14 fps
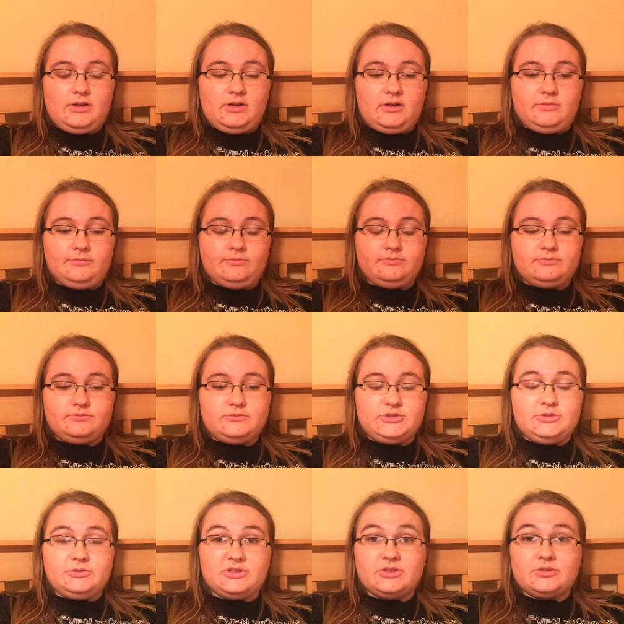um,
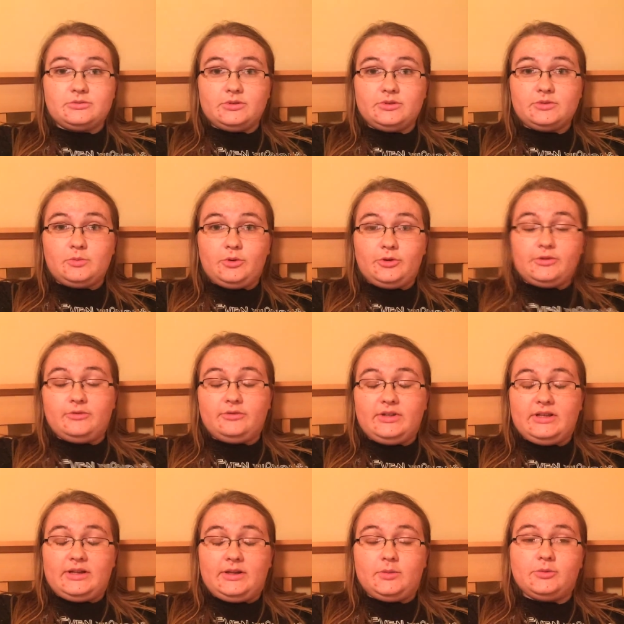she was just real supportive
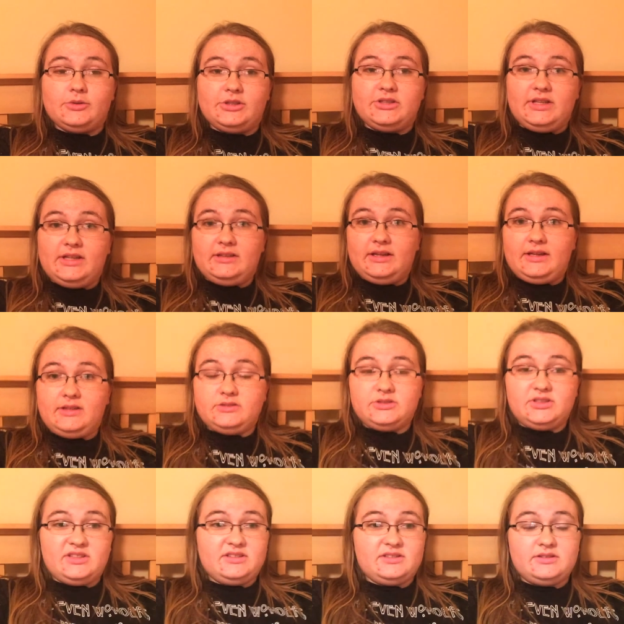and I appreciate that and
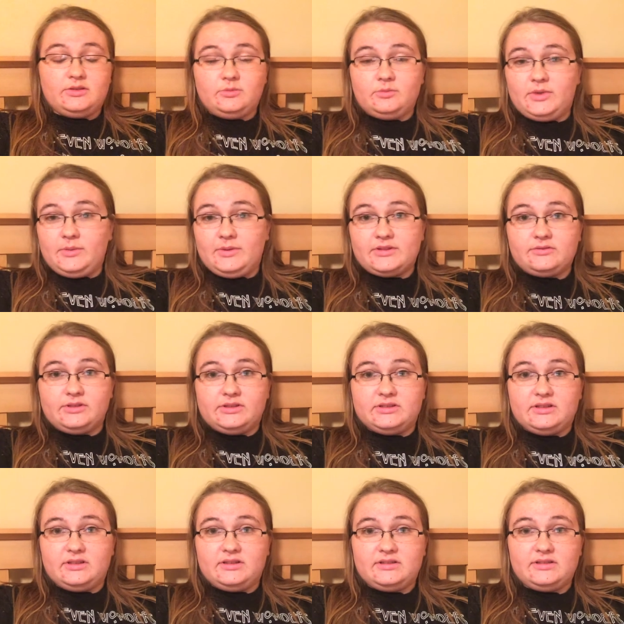she's still my best friend to
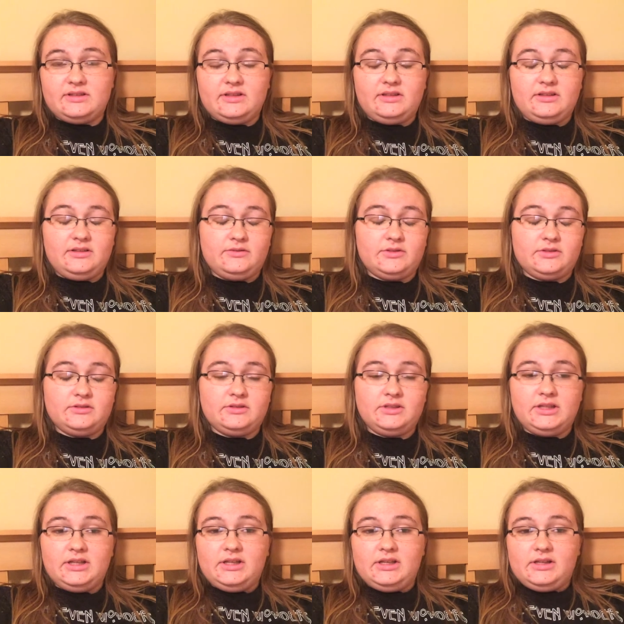this day even
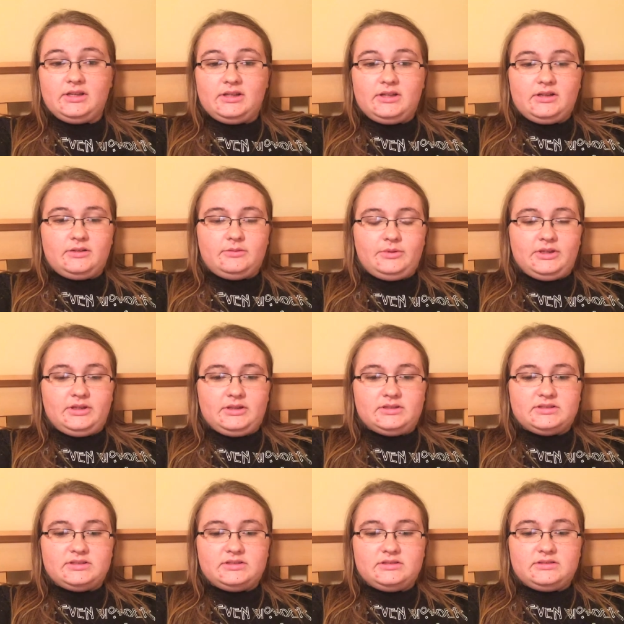we
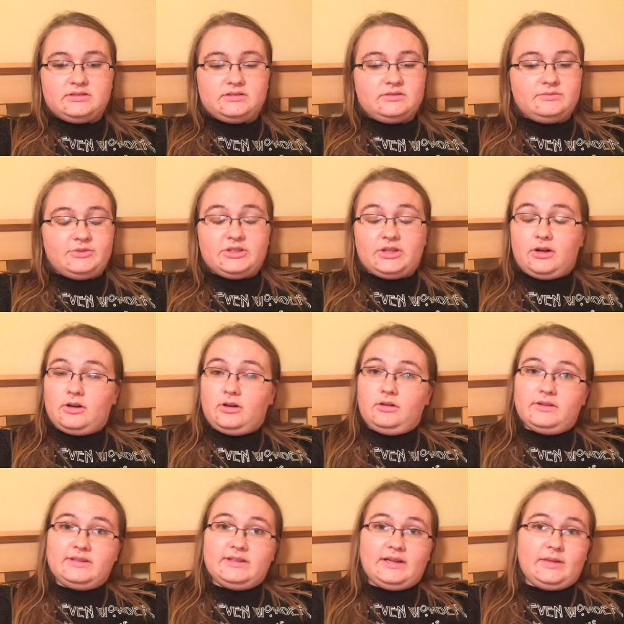we talk all
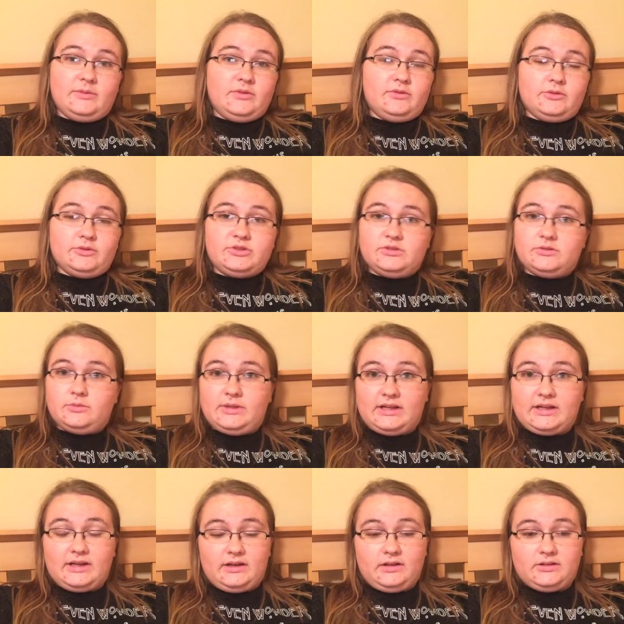the time even though she's away
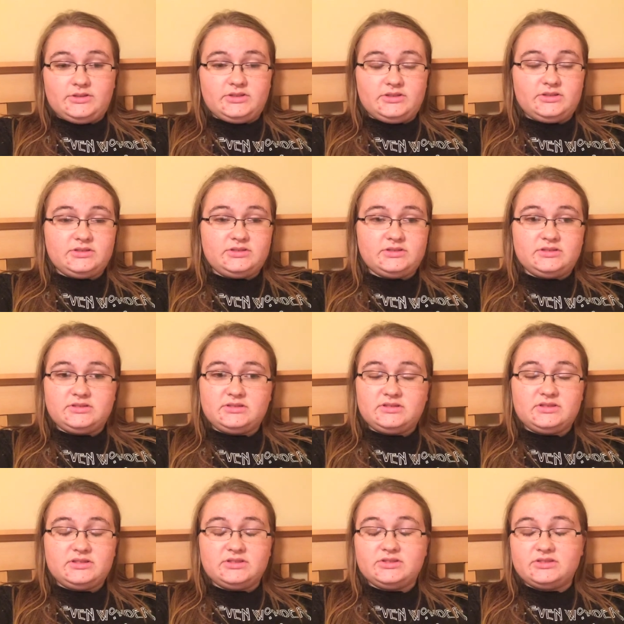at college and it's just
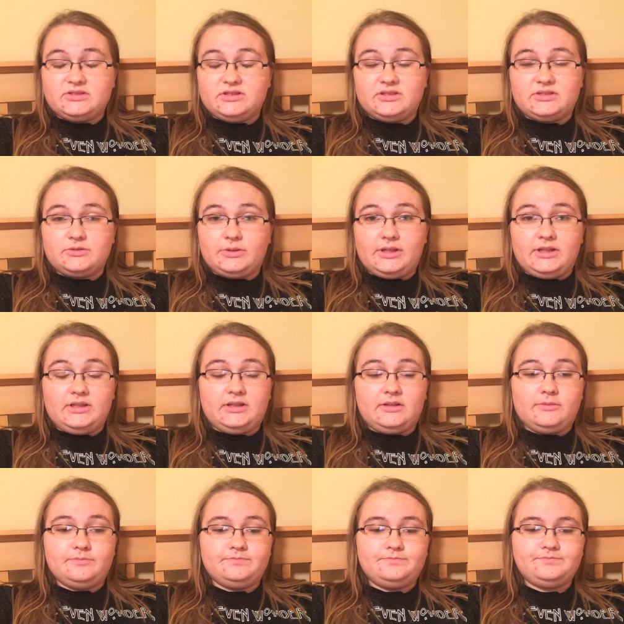it's, it's great
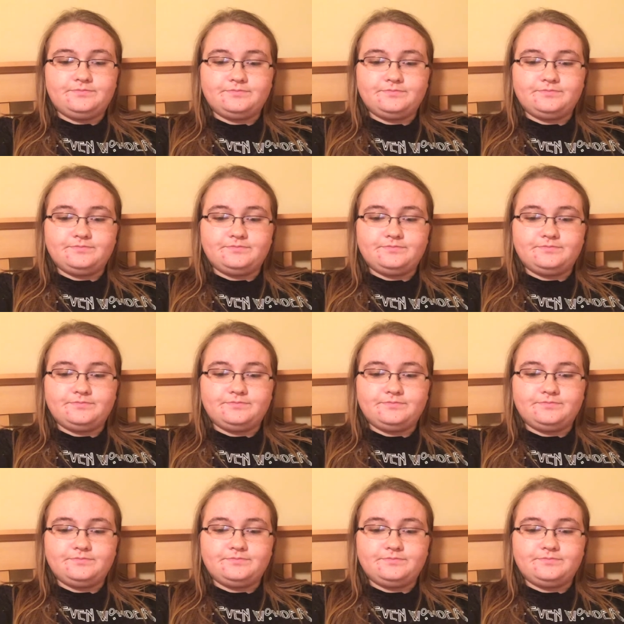um,